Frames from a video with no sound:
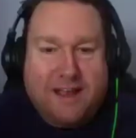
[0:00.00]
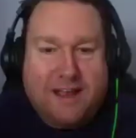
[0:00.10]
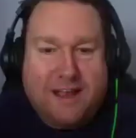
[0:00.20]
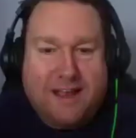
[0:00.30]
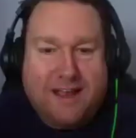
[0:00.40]

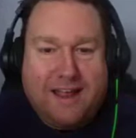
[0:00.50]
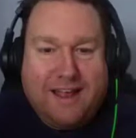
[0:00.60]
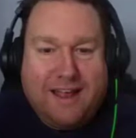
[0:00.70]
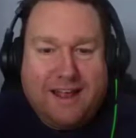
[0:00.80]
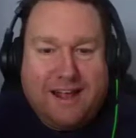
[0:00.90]
I,
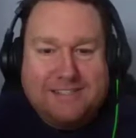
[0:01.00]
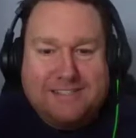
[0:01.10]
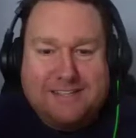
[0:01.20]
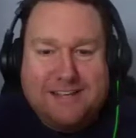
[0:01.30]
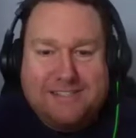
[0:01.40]
I,
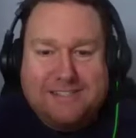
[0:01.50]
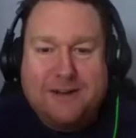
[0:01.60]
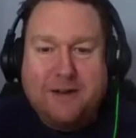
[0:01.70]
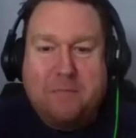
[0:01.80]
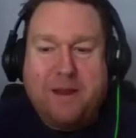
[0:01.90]
I
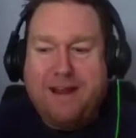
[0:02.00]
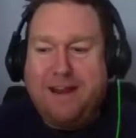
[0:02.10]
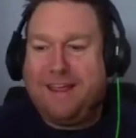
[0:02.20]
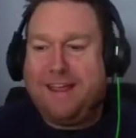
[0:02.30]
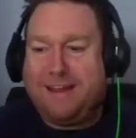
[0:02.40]
started
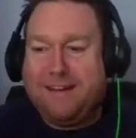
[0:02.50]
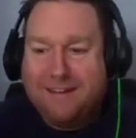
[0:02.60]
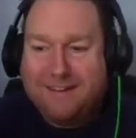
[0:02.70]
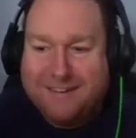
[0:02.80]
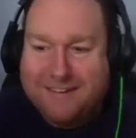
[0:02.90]
panicking. I could